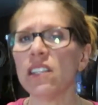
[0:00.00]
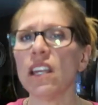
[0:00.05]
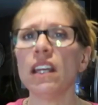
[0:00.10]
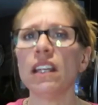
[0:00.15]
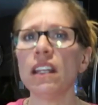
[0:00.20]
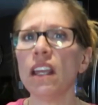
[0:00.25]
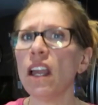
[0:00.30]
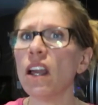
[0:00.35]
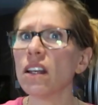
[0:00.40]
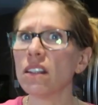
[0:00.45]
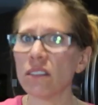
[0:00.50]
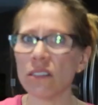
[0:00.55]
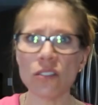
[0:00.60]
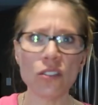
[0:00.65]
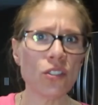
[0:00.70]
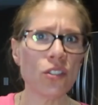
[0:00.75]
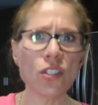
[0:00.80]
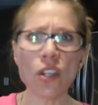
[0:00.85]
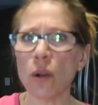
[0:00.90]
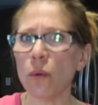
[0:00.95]
said,
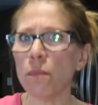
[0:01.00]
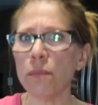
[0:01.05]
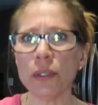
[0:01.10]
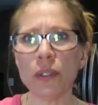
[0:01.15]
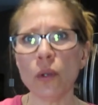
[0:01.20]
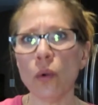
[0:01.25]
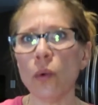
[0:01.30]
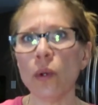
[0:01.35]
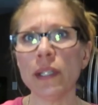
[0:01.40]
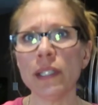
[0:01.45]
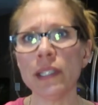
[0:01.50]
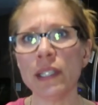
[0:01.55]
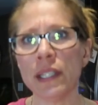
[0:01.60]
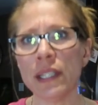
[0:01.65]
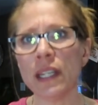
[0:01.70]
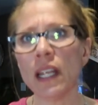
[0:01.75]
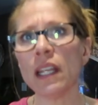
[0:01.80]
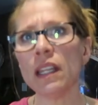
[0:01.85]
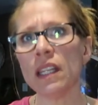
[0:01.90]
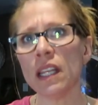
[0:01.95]
don't put the oil
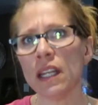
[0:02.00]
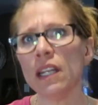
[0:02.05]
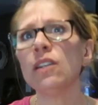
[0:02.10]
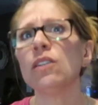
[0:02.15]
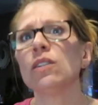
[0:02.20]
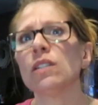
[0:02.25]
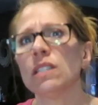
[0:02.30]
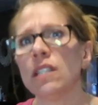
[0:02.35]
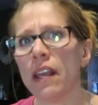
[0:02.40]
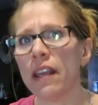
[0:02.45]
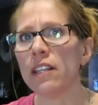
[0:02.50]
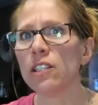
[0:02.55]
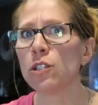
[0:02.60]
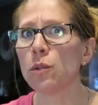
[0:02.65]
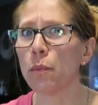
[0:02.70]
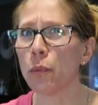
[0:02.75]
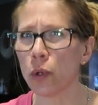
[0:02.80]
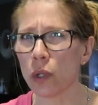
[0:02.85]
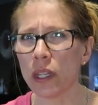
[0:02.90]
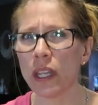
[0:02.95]
in and then it'll
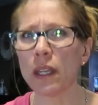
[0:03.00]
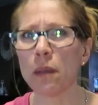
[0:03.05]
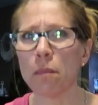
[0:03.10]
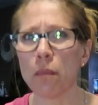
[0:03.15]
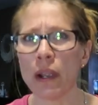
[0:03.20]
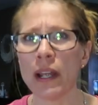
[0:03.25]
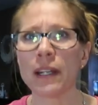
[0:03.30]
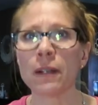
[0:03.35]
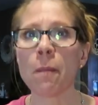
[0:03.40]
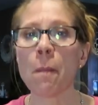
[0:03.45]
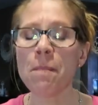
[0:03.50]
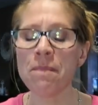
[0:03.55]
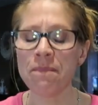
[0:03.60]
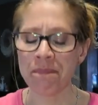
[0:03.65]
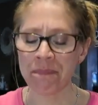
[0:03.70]
taste more like bread.